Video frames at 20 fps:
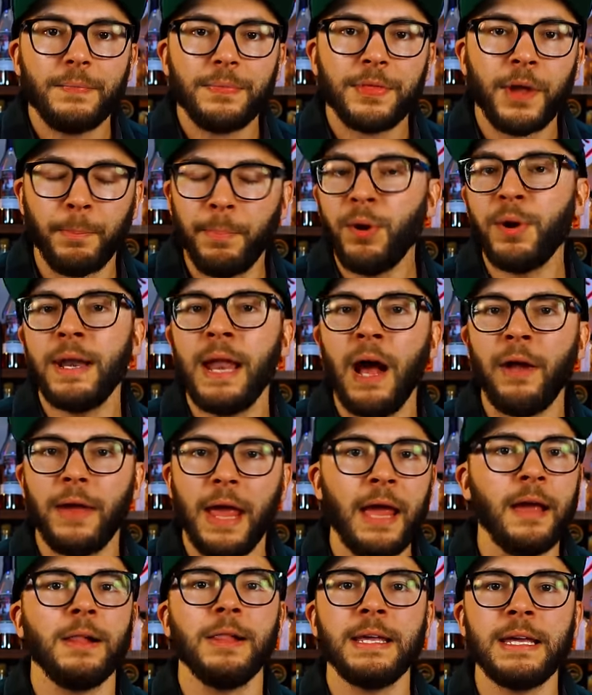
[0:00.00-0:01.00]
they're putting out
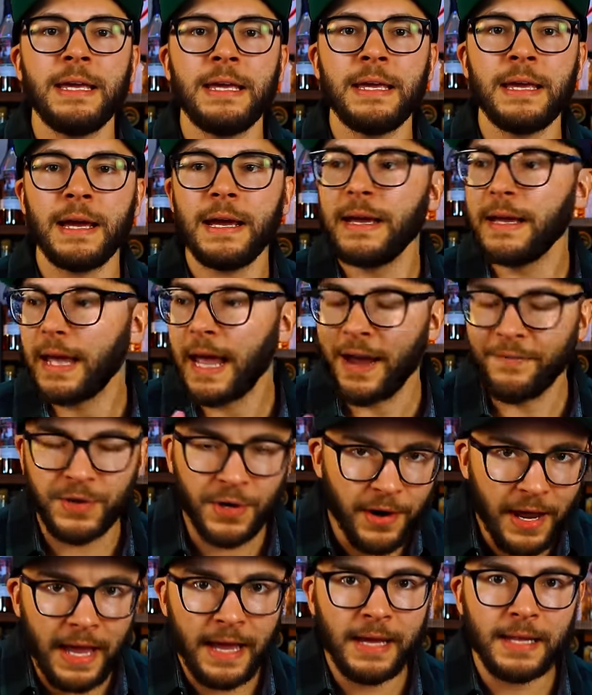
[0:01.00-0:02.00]
LE
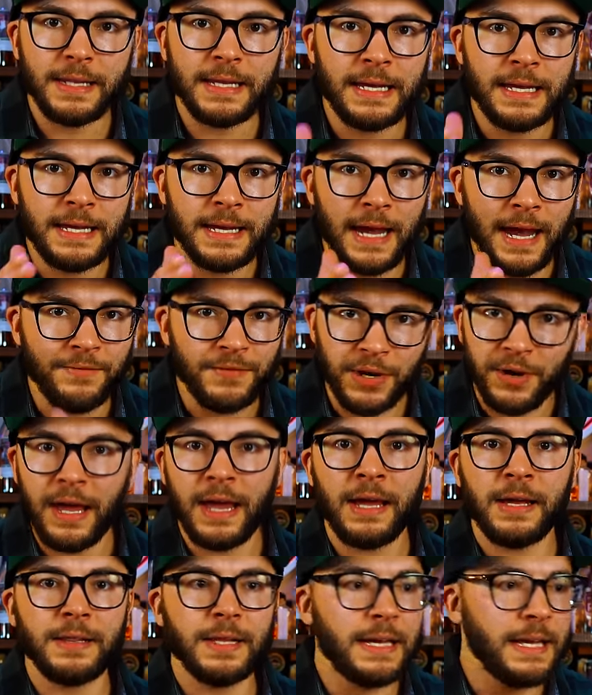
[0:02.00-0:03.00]
after LE after
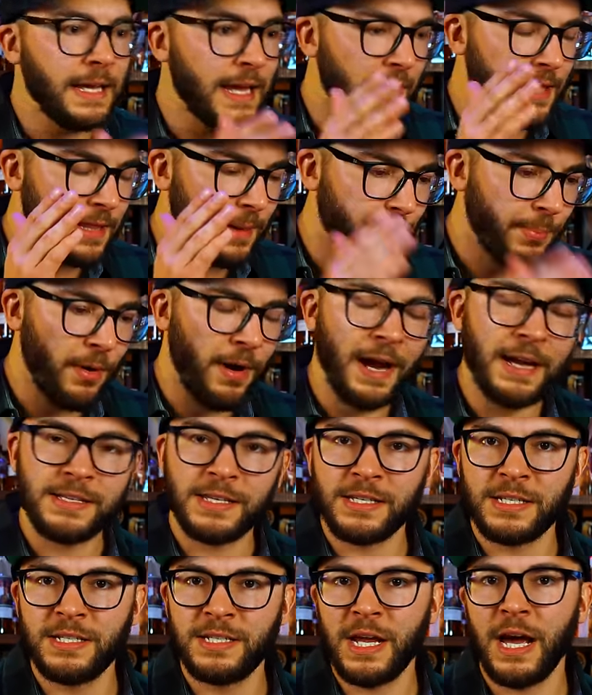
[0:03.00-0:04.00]
LE and the
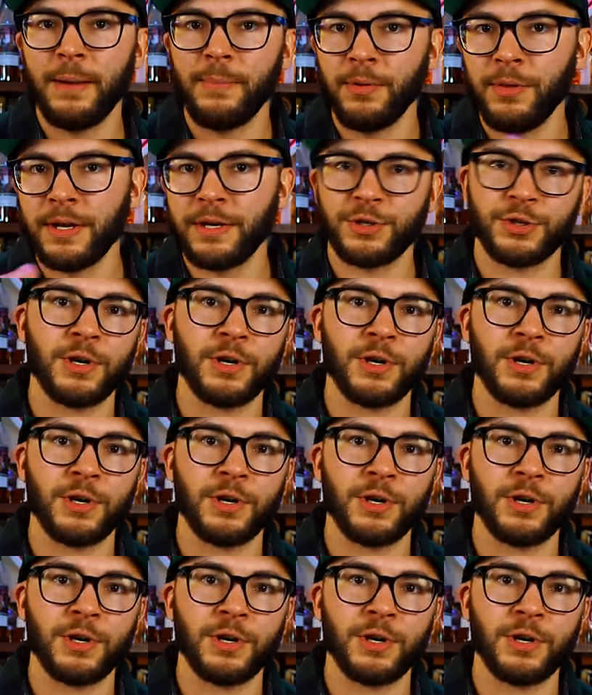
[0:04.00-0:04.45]
price is doubling,